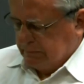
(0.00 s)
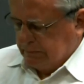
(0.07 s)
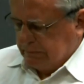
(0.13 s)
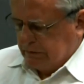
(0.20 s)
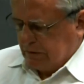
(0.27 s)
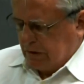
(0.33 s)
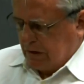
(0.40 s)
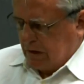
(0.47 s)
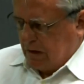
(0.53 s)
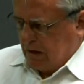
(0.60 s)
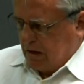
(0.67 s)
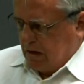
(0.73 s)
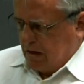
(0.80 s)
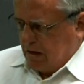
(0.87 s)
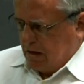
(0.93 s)

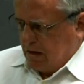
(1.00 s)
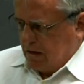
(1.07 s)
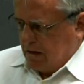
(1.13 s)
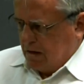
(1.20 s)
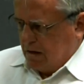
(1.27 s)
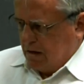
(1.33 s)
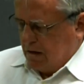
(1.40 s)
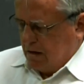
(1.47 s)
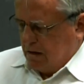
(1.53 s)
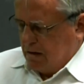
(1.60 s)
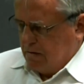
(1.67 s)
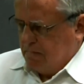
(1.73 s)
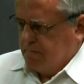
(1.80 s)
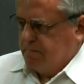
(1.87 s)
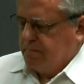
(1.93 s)

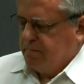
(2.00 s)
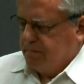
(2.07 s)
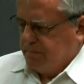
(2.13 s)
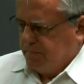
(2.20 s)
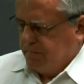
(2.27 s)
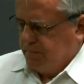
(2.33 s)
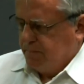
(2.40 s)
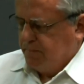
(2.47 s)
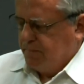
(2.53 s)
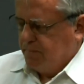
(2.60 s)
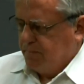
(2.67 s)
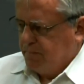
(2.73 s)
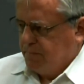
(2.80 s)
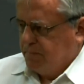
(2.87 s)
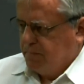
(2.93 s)

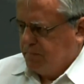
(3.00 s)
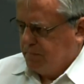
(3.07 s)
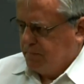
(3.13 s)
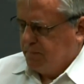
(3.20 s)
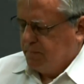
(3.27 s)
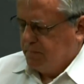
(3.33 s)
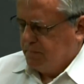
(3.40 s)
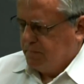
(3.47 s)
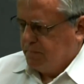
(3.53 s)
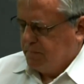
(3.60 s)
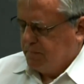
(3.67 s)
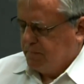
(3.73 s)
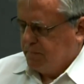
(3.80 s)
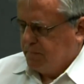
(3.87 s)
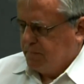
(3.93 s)

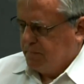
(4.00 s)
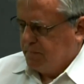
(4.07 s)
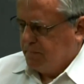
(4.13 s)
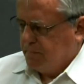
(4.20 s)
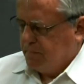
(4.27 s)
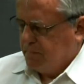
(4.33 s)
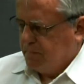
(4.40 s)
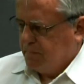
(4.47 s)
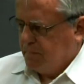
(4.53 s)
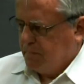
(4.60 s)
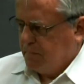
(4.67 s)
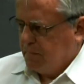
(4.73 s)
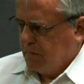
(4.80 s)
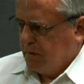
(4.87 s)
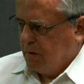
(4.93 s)

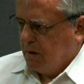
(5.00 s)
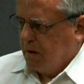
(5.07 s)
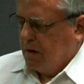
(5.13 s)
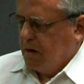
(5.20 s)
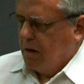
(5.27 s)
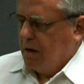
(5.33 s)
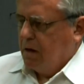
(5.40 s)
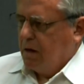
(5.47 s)
[no speech]